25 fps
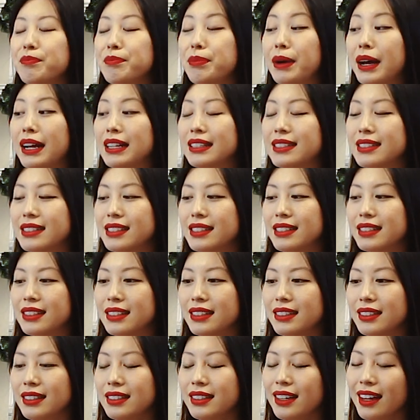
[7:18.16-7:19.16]
But
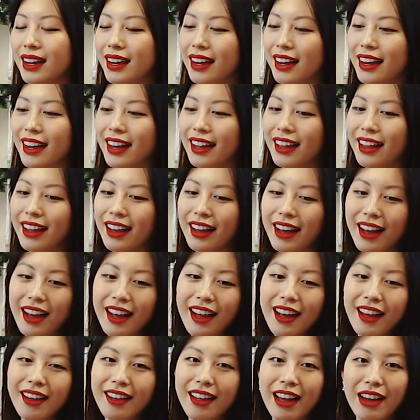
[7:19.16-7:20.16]
yeah,
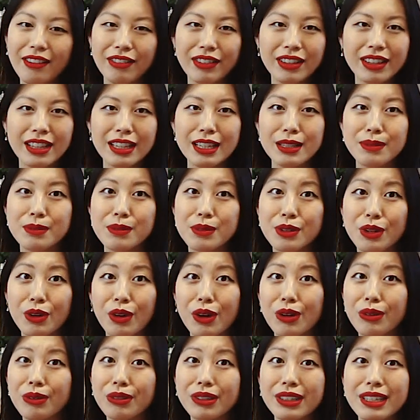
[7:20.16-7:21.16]
everything's been
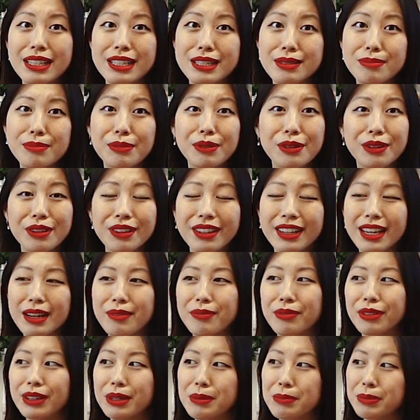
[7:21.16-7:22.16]
going really smoothly.
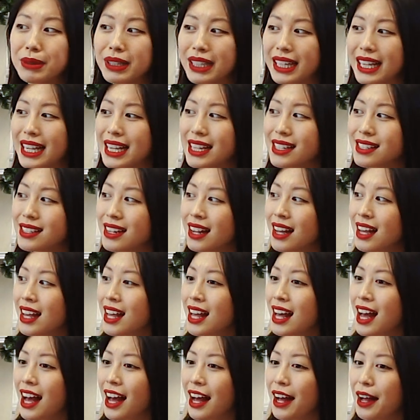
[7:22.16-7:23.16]
I'm really pleased.
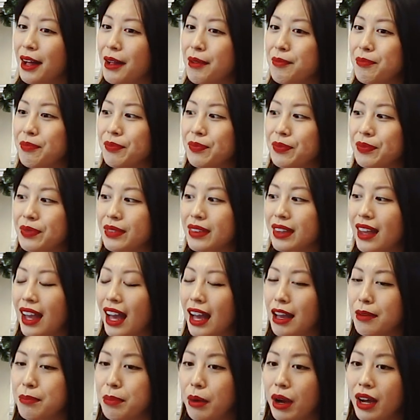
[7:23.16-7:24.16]

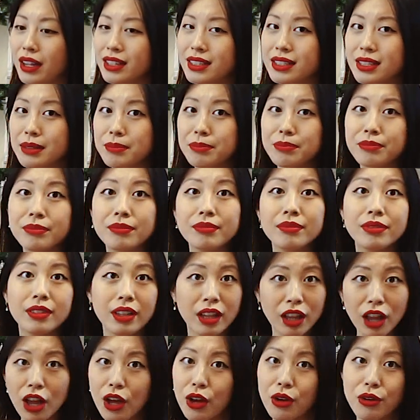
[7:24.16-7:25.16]
I bought some
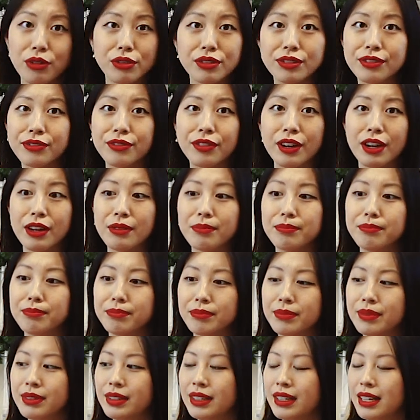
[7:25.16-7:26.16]
clothes from
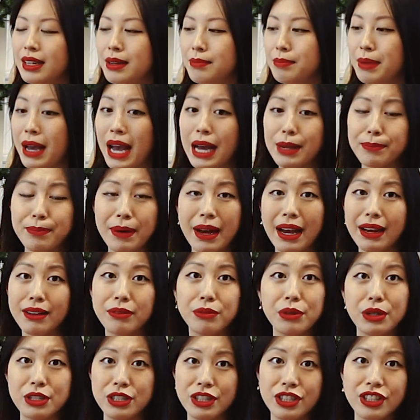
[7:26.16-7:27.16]
Pat,
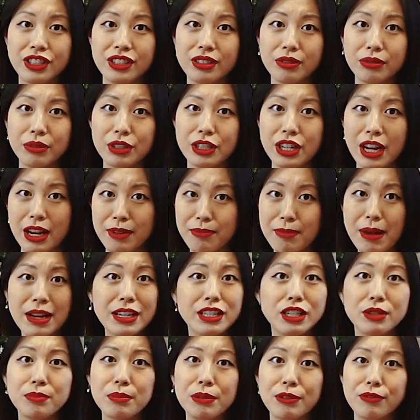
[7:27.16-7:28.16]
which I
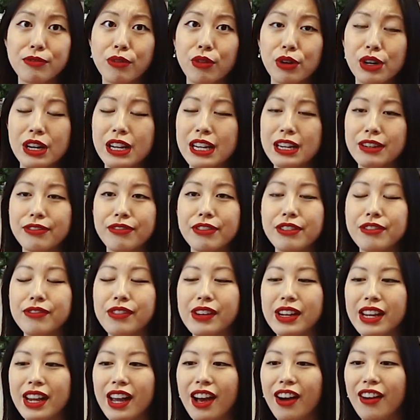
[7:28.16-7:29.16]
mentioned before in a different
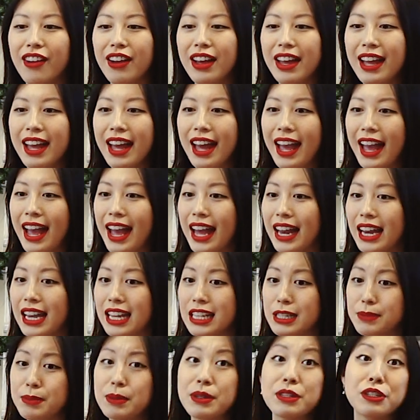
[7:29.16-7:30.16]
video, and
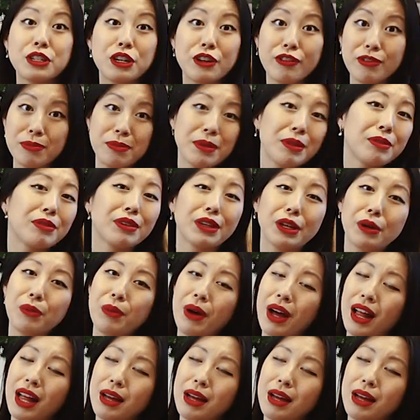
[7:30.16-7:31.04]
it's been serving me really well.